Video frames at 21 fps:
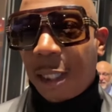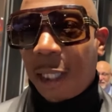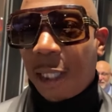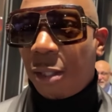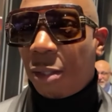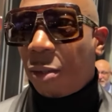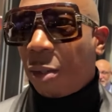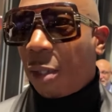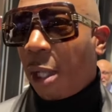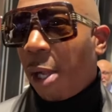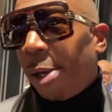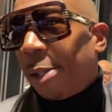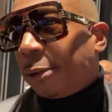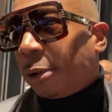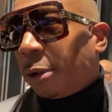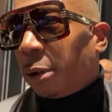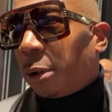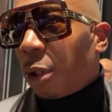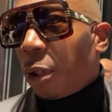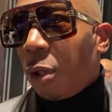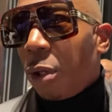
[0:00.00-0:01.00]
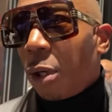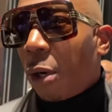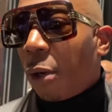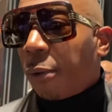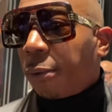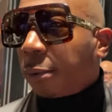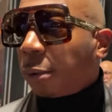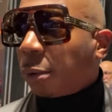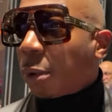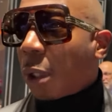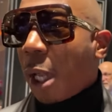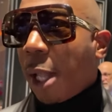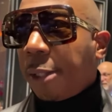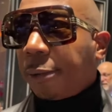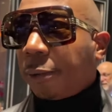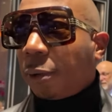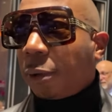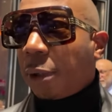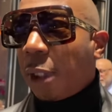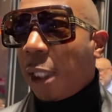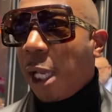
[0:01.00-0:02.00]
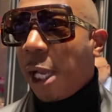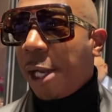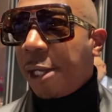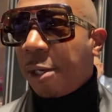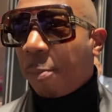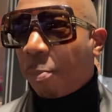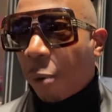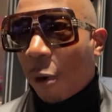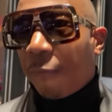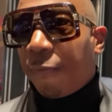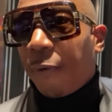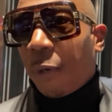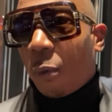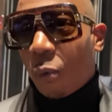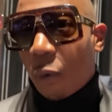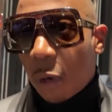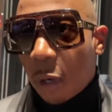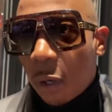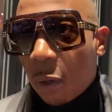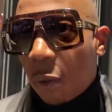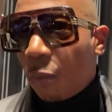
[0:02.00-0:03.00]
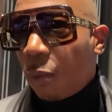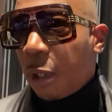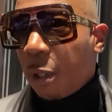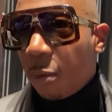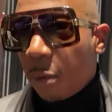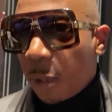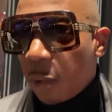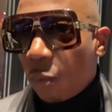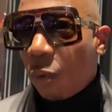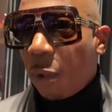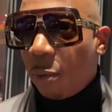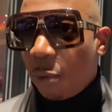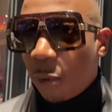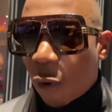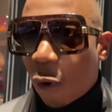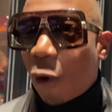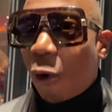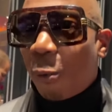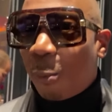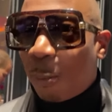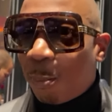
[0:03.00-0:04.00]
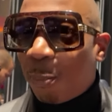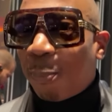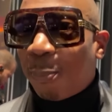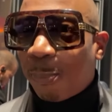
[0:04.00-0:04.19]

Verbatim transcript: and, and you know, in a perfect world, we would we would all